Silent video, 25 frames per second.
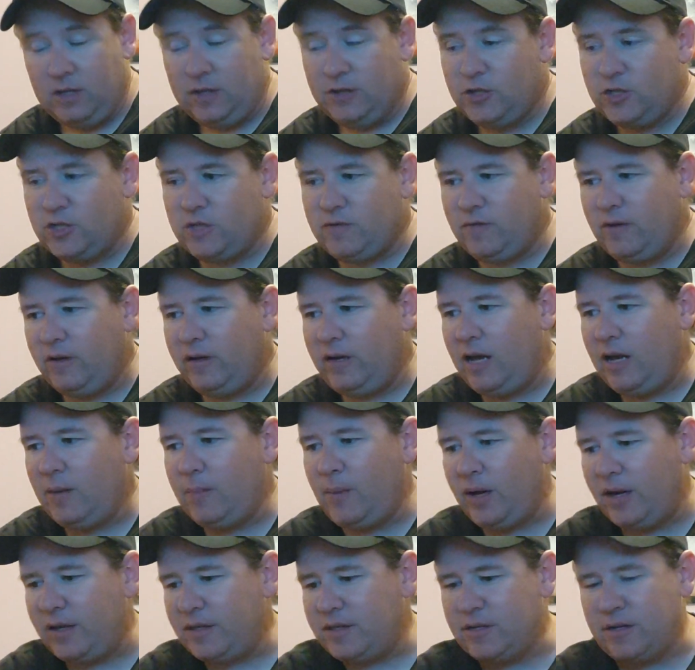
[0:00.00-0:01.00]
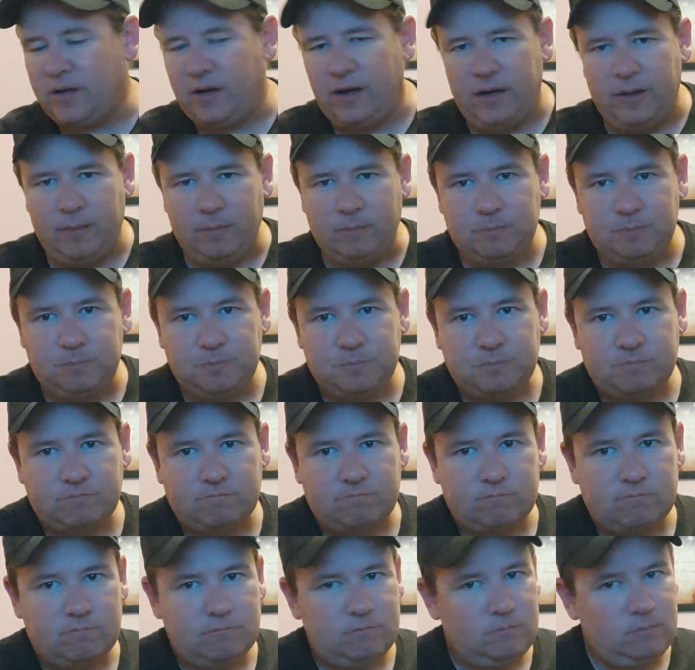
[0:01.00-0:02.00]
Just found out about it today.
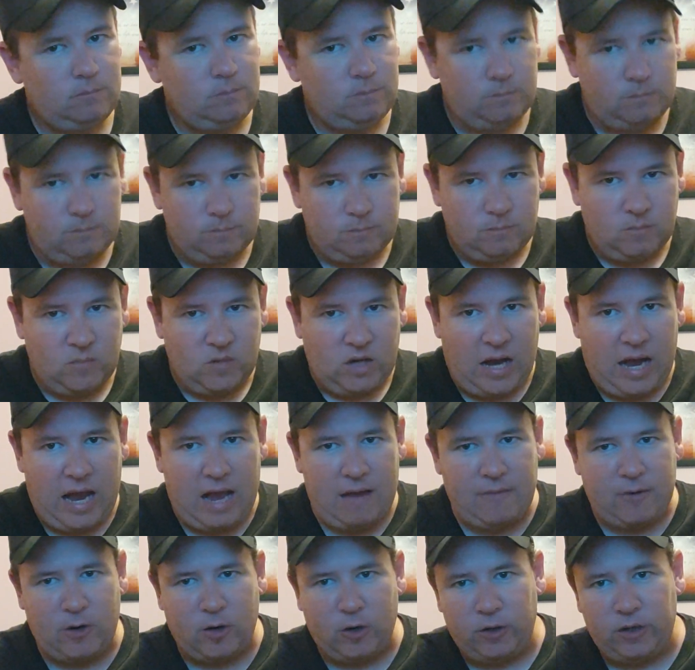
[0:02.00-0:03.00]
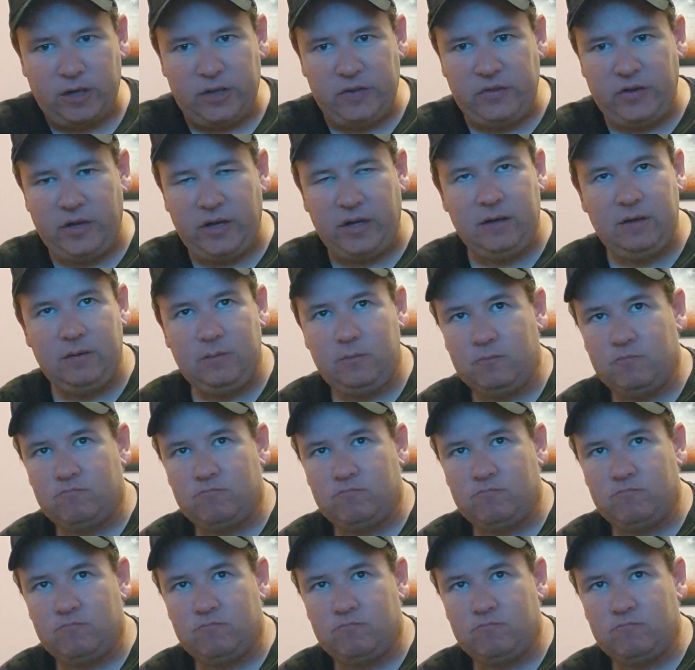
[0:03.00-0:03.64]
I haven't heard anything.